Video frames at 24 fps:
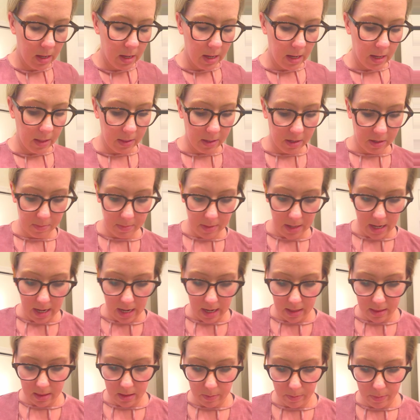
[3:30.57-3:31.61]
And then I'm gonna
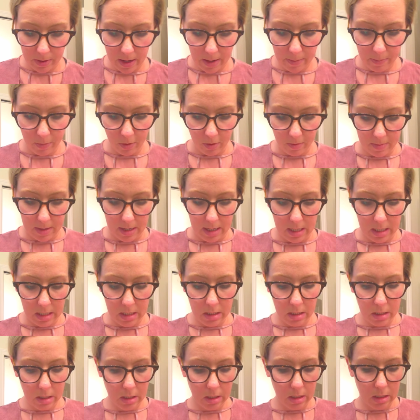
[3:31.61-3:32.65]
add the
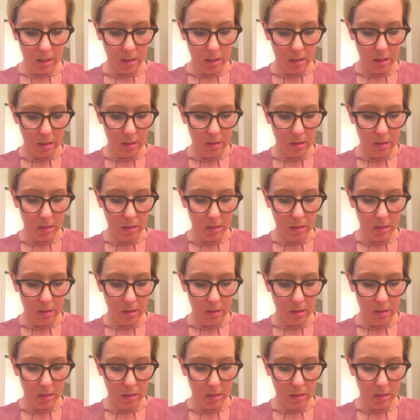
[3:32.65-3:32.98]
peppermint.